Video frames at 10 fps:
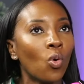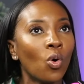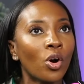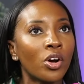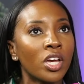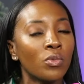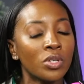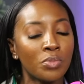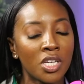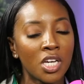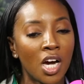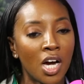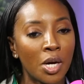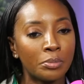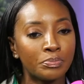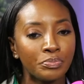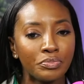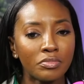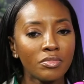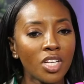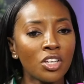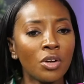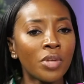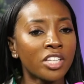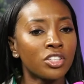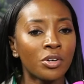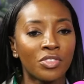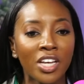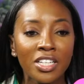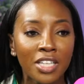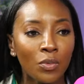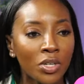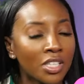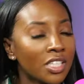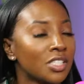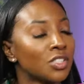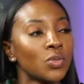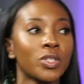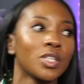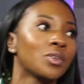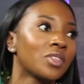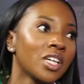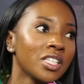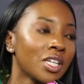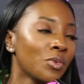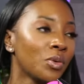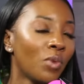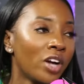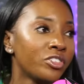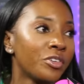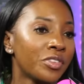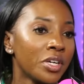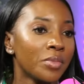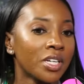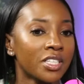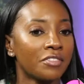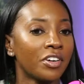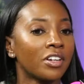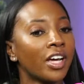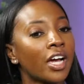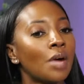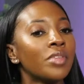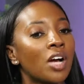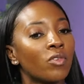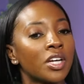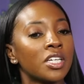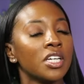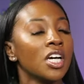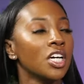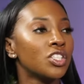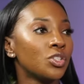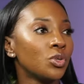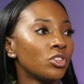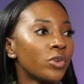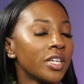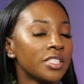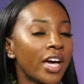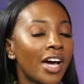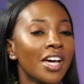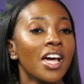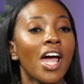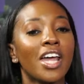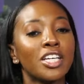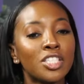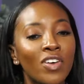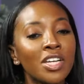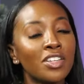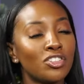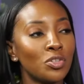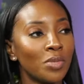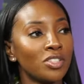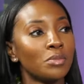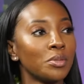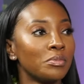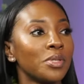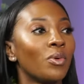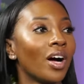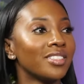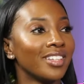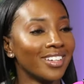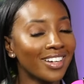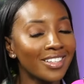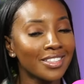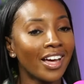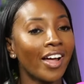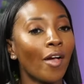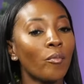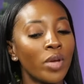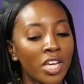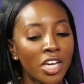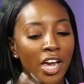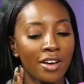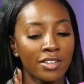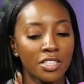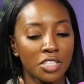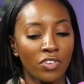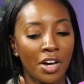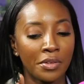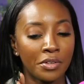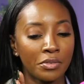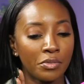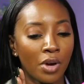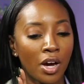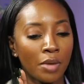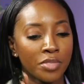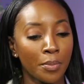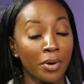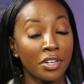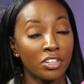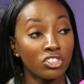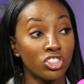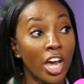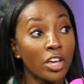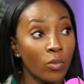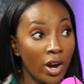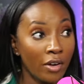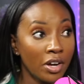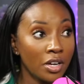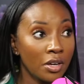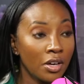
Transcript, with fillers: Or it would be um you know, like certain things I wouldn't listen to or certain things I wouldn't watch everything because I felt like I'm not ready mm-hmm, to address mm-hmm, that. Mm-hmm. And it's funny that you mentioned people be watching because like we and Karis's father um, separated in January.